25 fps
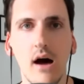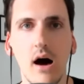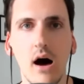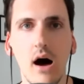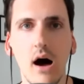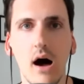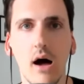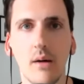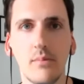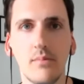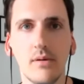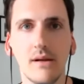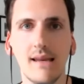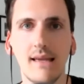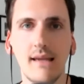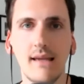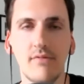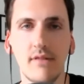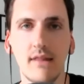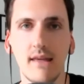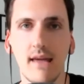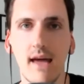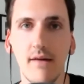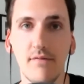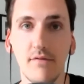I believe
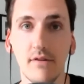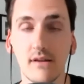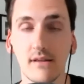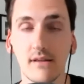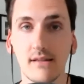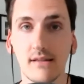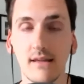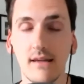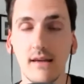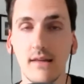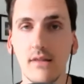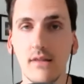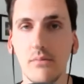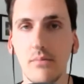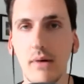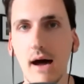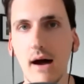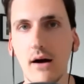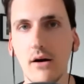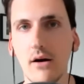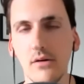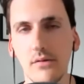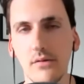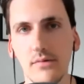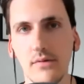in the efficacy and the
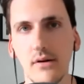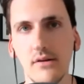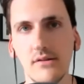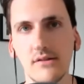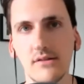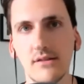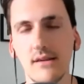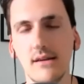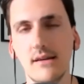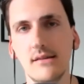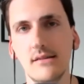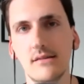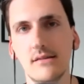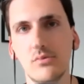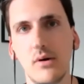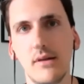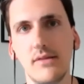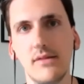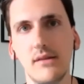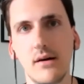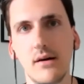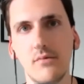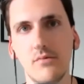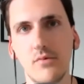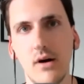power of those things when
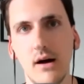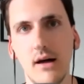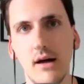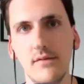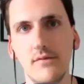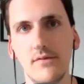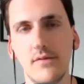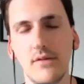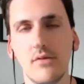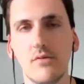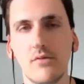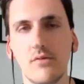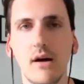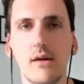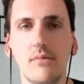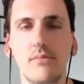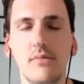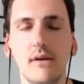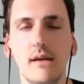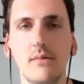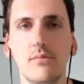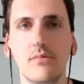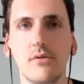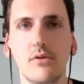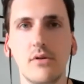done right for the right
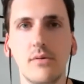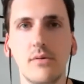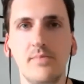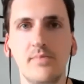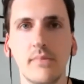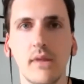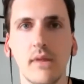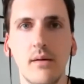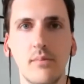people.